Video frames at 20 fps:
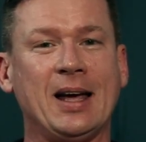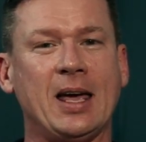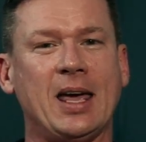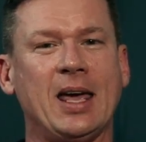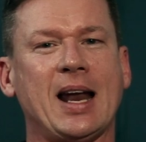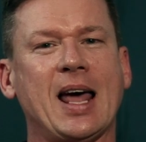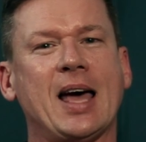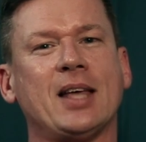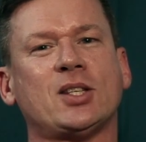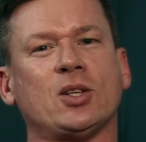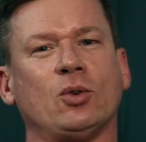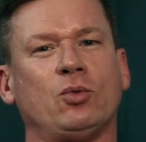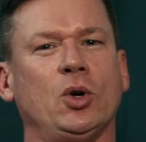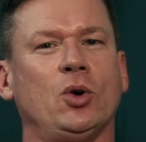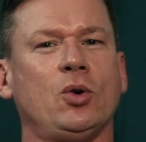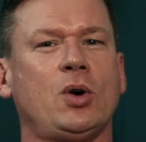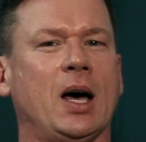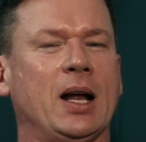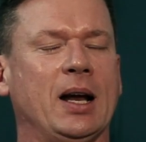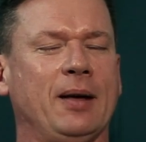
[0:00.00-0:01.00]
It adds a
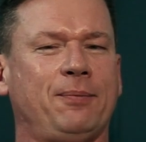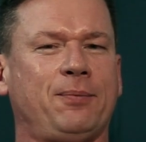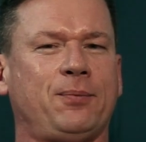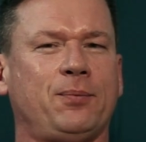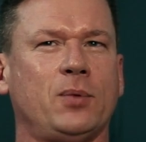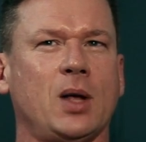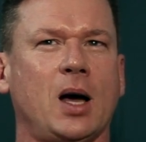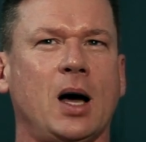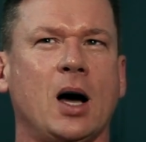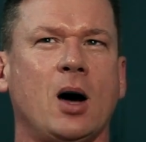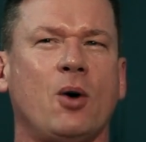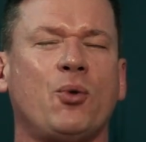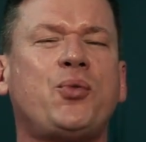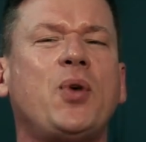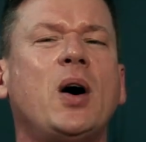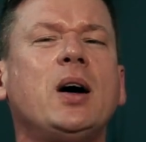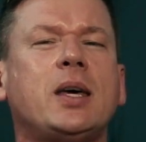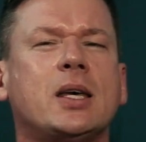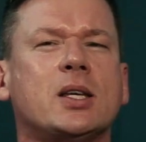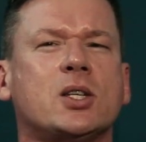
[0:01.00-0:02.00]
real kind of,
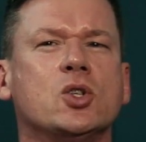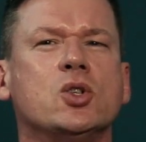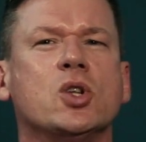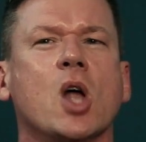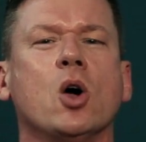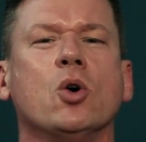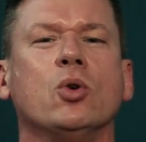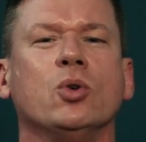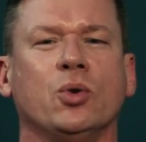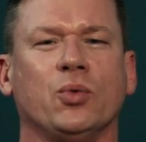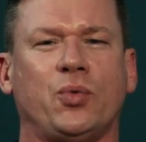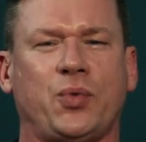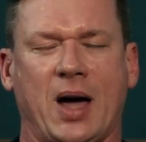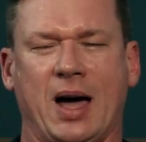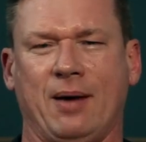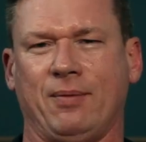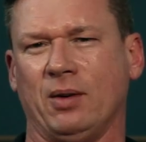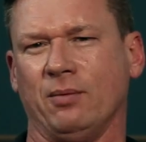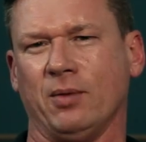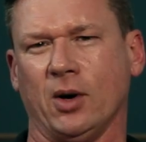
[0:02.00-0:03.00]
funk is known for
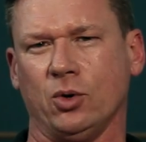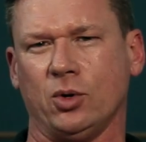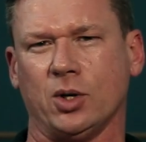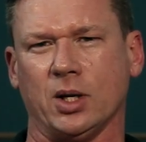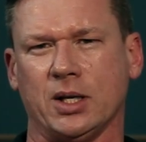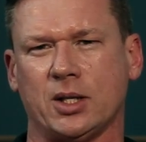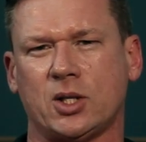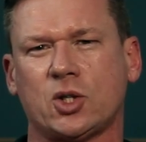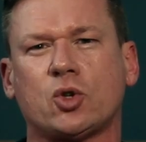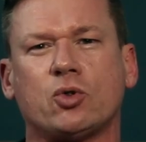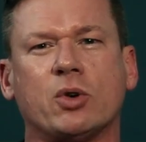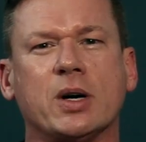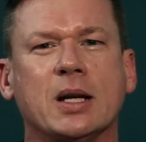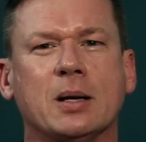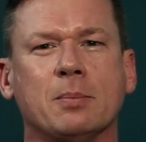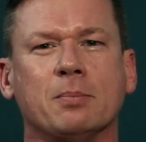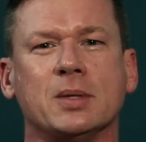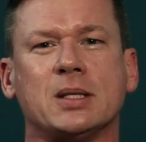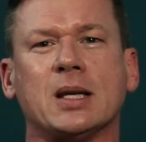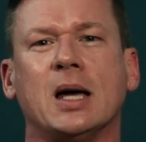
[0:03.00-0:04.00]
having vocal
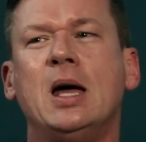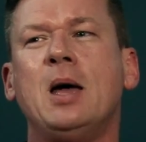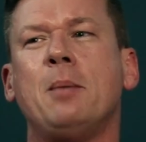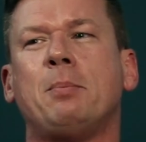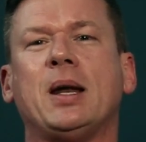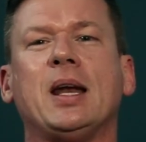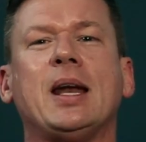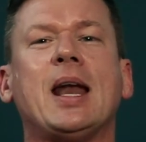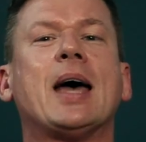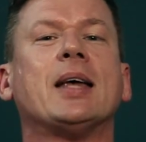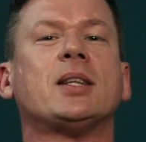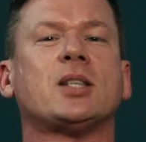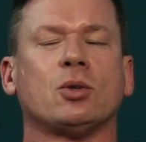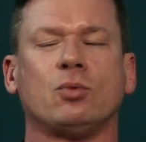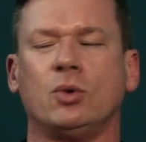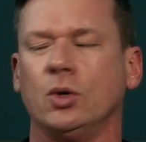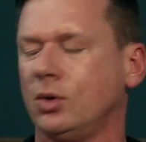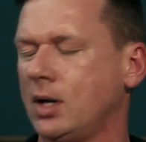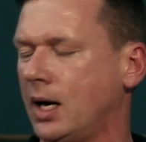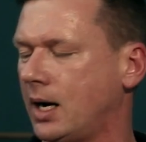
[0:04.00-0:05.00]
extremes, but it adds a
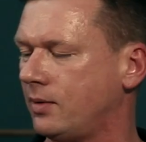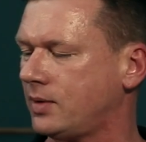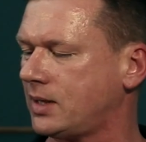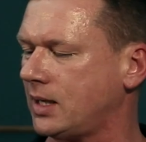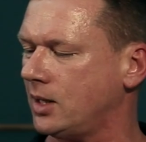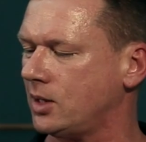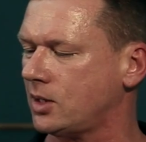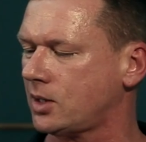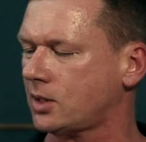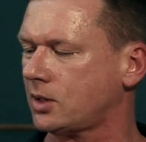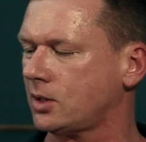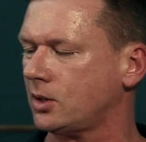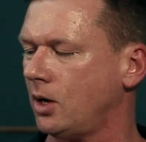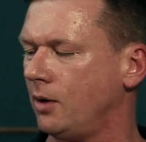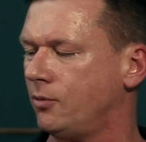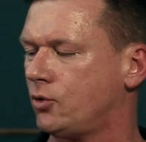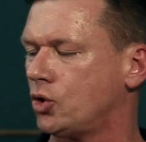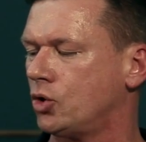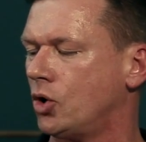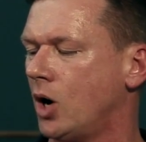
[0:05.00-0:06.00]
real kind of sense
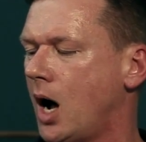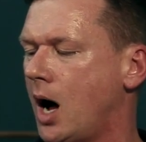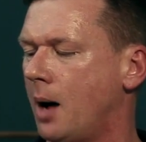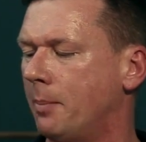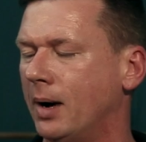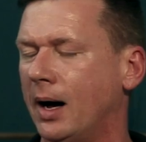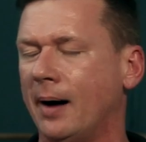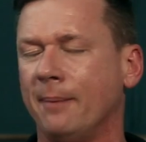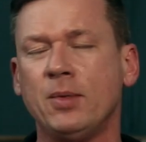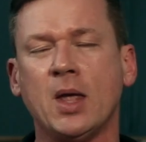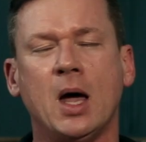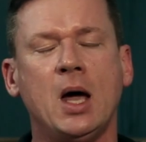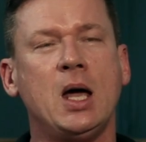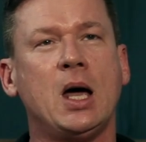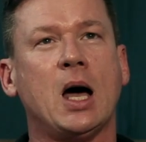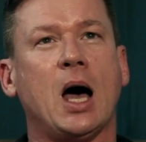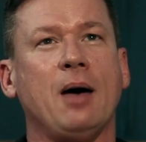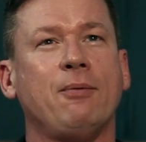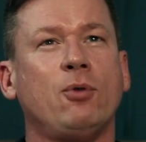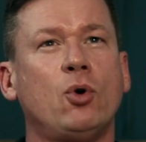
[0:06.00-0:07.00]
of drama.
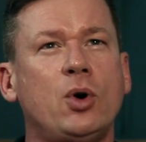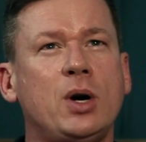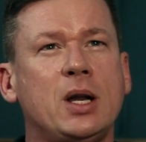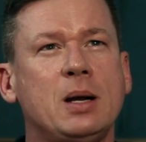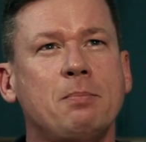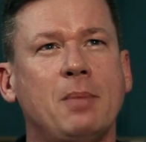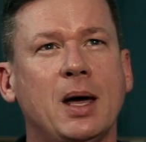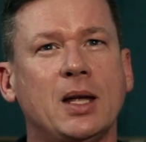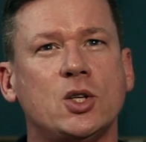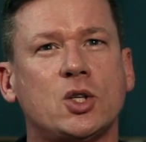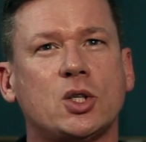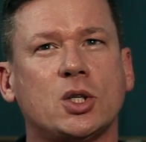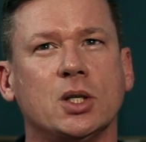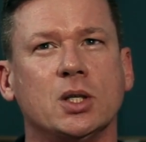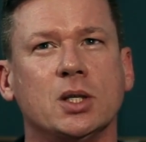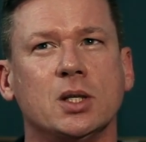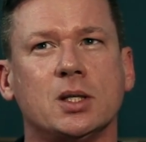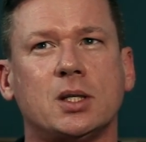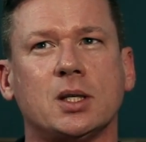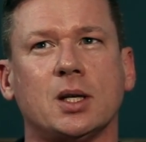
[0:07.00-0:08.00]
I've already
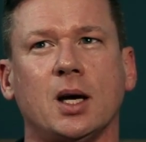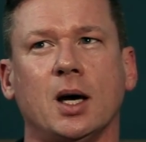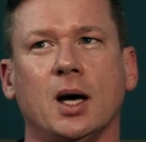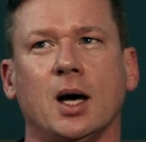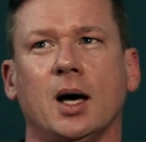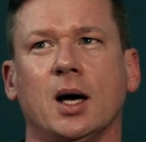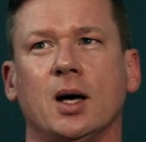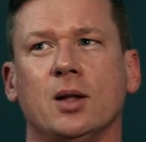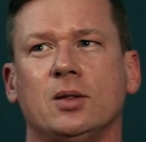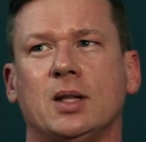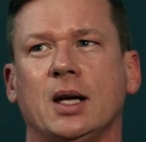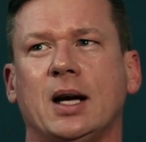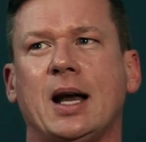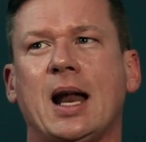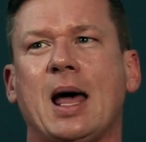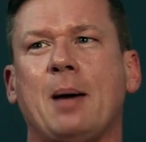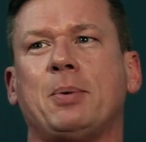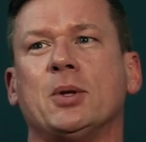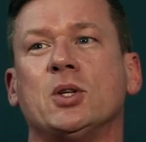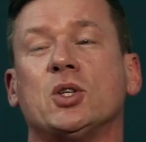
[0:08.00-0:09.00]
mentioned that it
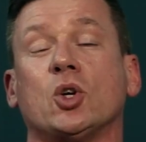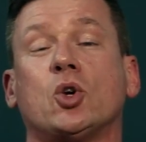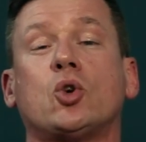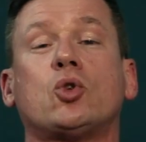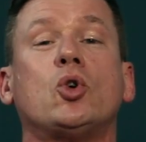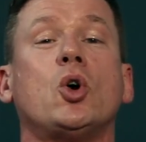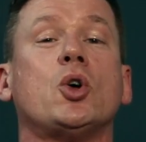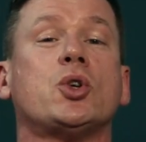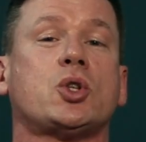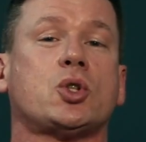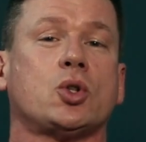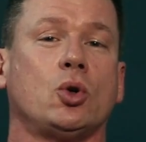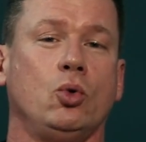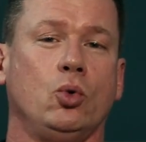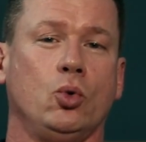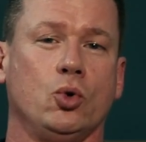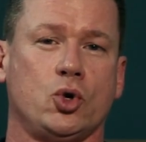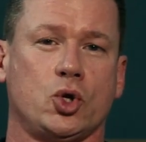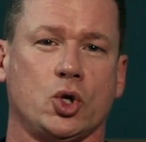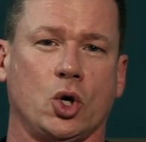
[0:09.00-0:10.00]
happens across
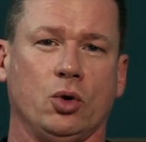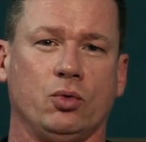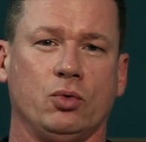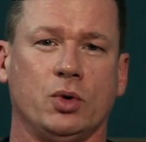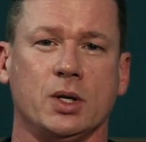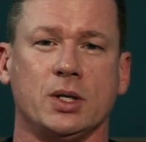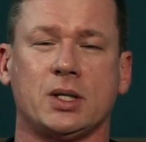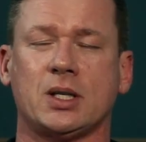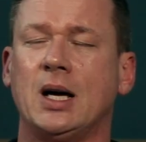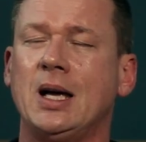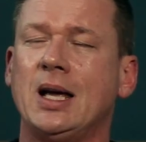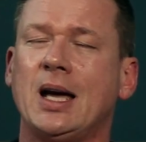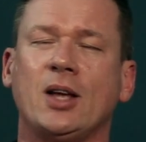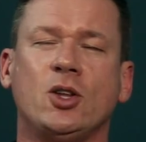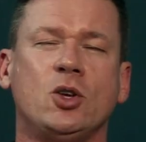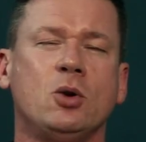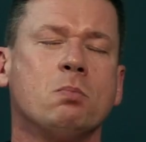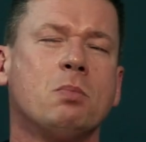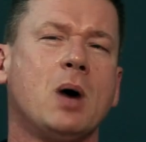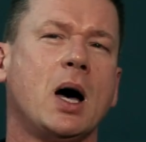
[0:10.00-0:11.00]
all genres, and
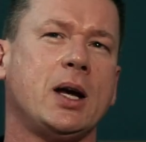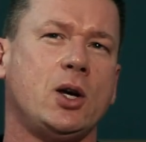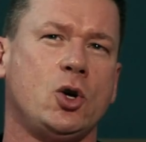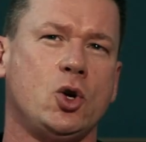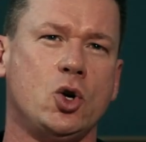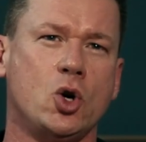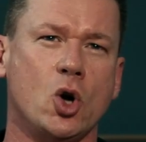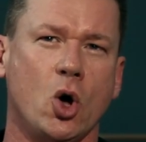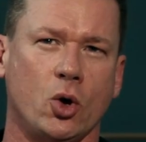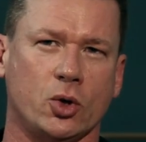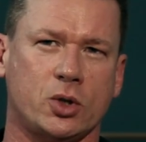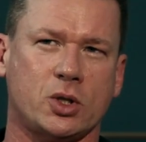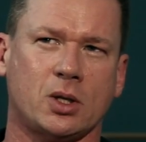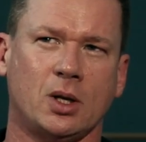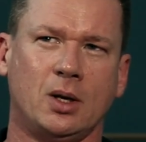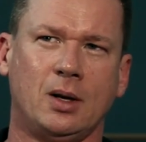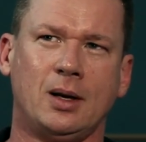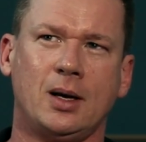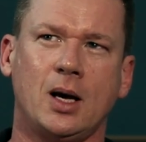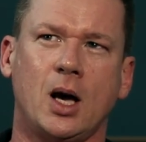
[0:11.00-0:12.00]
you might not
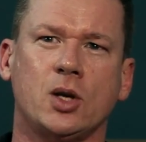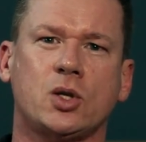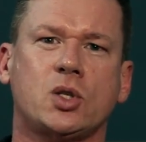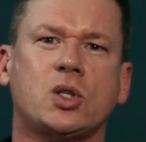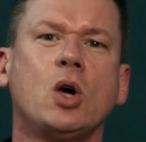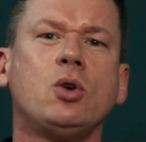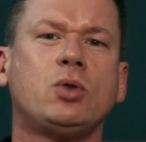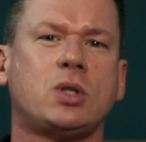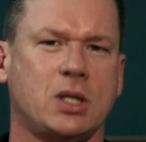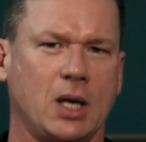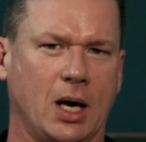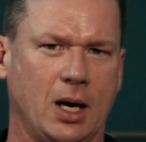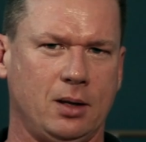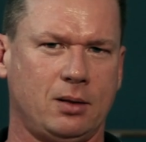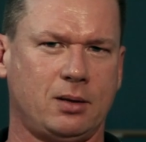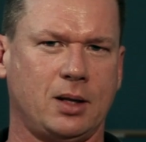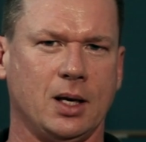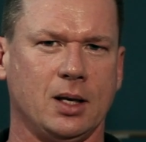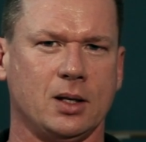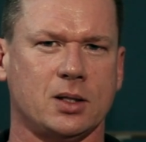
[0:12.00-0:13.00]

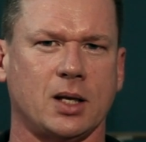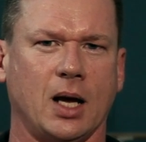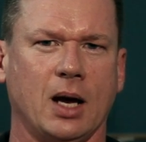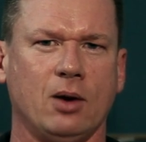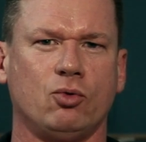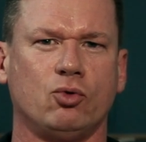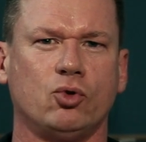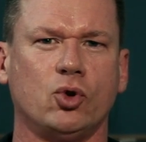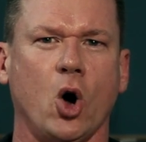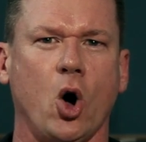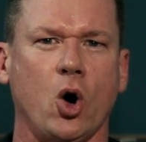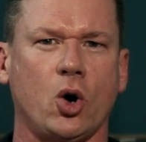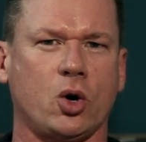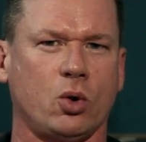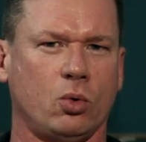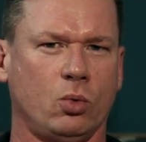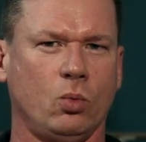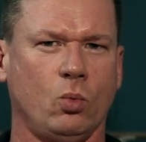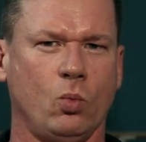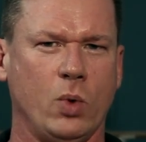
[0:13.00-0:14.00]
associate things like
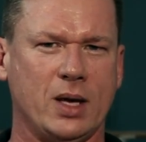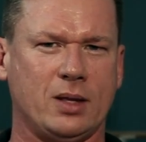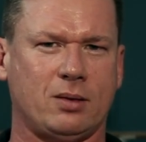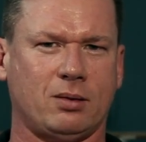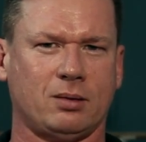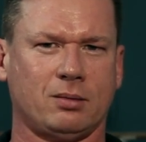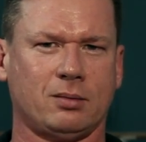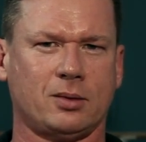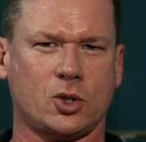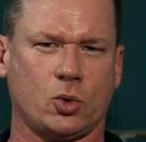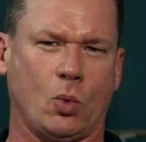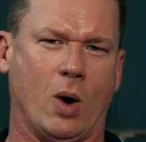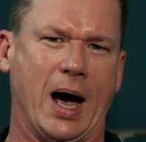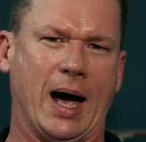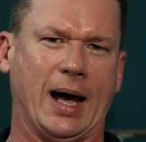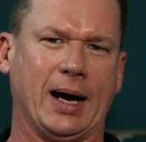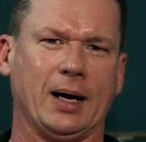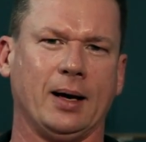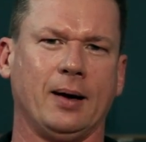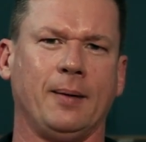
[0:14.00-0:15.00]
rock with
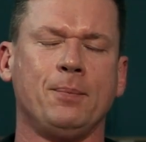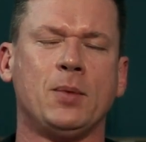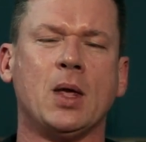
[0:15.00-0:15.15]
twang,